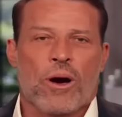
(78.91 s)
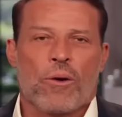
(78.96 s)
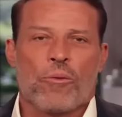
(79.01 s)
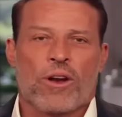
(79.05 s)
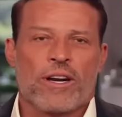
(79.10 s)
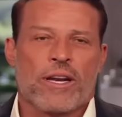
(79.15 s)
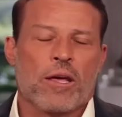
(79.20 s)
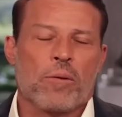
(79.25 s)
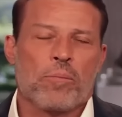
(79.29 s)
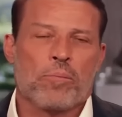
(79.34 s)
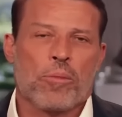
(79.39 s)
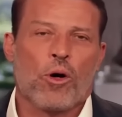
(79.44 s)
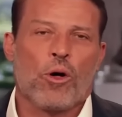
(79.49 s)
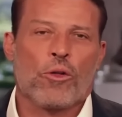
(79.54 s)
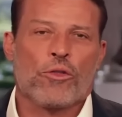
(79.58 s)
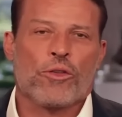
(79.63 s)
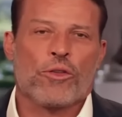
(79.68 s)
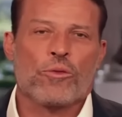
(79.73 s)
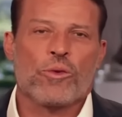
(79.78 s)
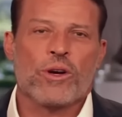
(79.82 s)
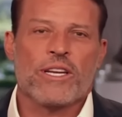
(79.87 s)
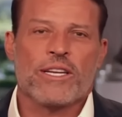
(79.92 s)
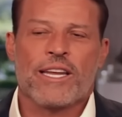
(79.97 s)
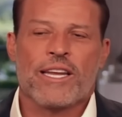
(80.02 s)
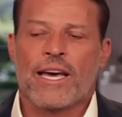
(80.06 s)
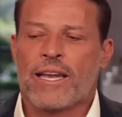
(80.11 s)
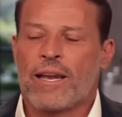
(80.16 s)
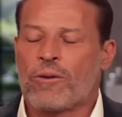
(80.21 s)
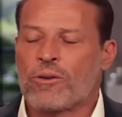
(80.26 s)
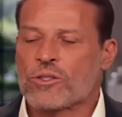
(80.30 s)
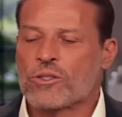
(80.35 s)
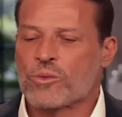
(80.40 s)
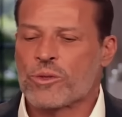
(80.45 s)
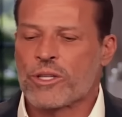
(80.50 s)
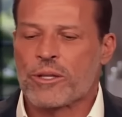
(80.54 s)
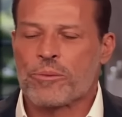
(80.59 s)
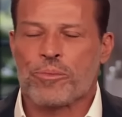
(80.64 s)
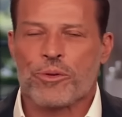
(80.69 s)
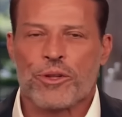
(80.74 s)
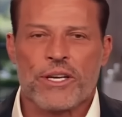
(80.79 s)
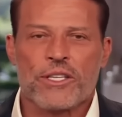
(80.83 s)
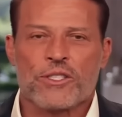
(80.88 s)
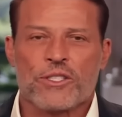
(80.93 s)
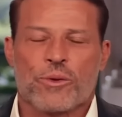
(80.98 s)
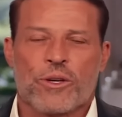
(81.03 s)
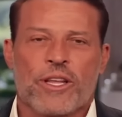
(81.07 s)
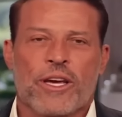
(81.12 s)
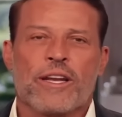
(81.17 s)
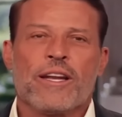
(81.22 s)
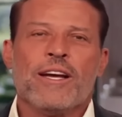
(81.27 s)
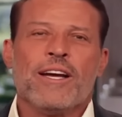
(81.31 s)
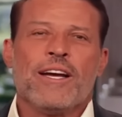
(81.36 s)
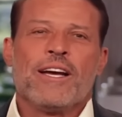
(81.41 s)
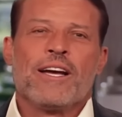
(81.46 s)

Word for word: I wanted to hit both, and we did. I was really pleased with it.